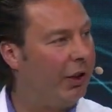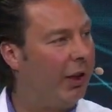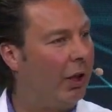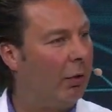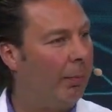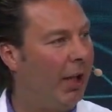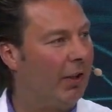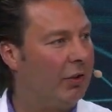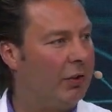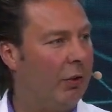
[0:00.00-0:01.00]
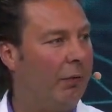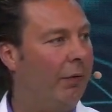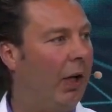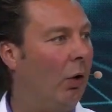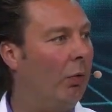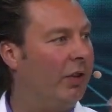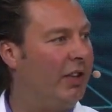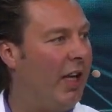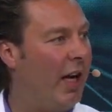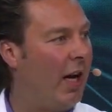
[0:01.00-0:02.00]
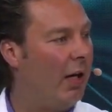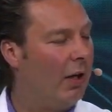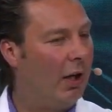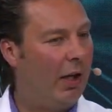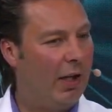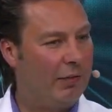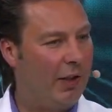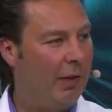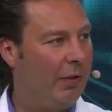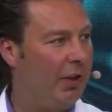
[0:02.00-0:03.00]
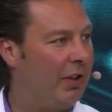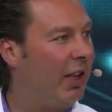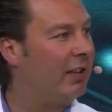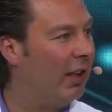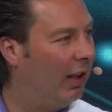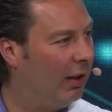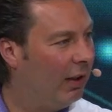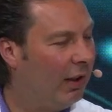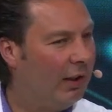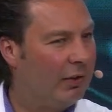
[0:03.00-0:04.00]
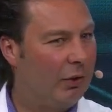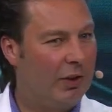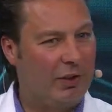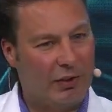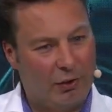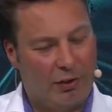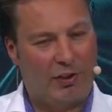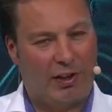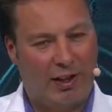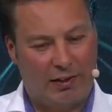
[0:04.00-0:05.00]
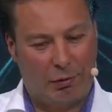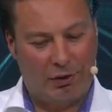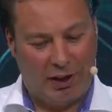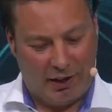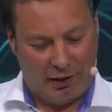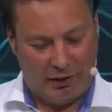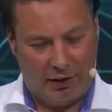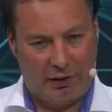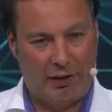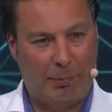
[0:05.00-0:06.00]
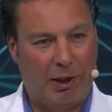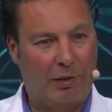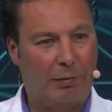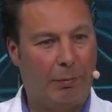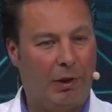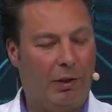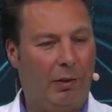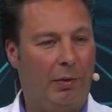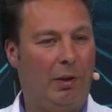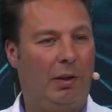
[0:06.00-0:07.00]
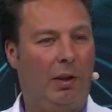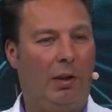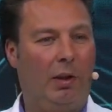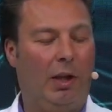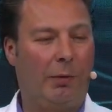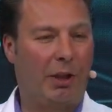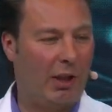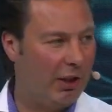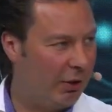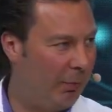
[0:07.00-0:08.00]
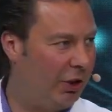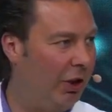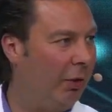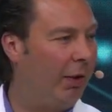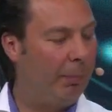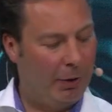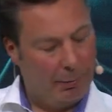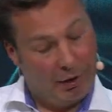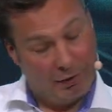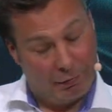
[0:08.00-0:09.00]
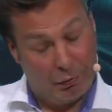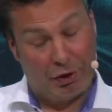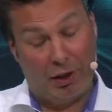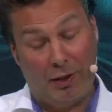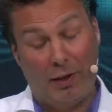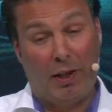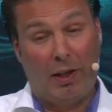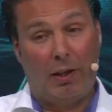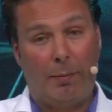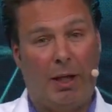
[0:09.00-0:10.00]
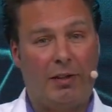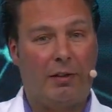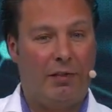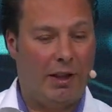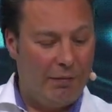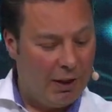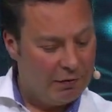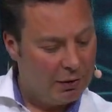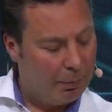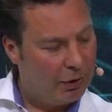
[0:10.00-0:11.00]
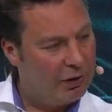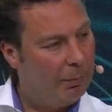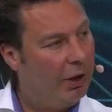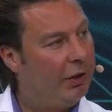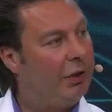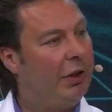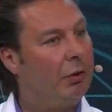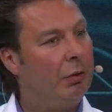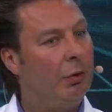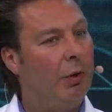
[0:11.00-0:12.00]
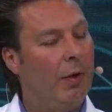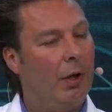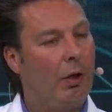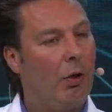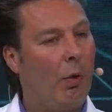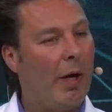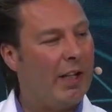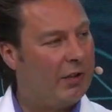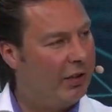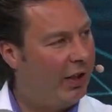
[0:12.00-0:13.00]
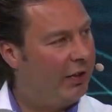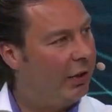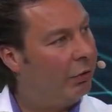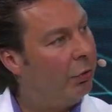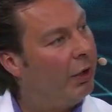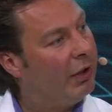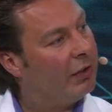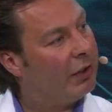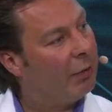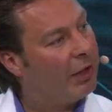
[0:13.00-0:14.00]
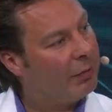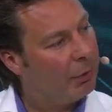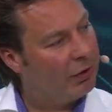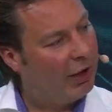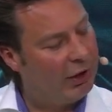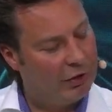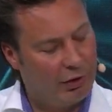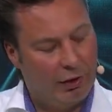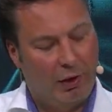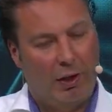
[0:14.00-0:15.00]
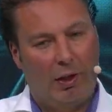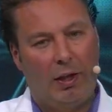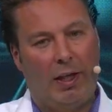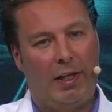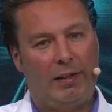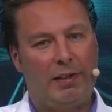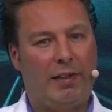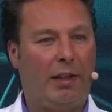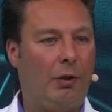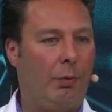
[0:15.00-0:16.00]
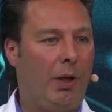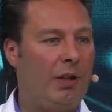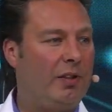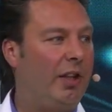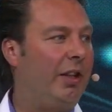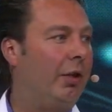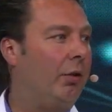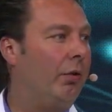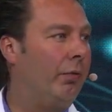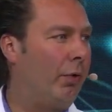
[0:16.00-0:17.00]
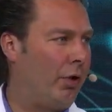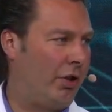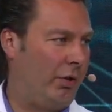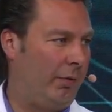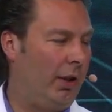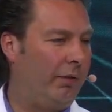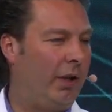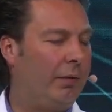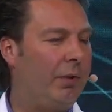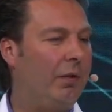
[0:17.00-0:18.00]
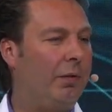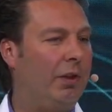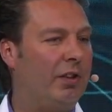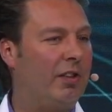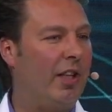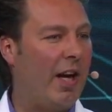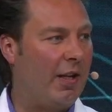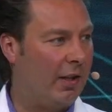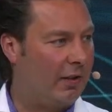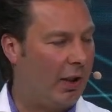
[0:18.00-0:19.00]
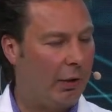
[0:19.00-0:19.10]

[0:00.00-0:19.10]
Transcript: We cannot make a software over the air as we have it in Tesla. So this is not the case today in the agriculture machinery, maybe in the future. But then we have the possibility to correct the data during the transportation. And the second one is data conversion. Yeah, we have different standards.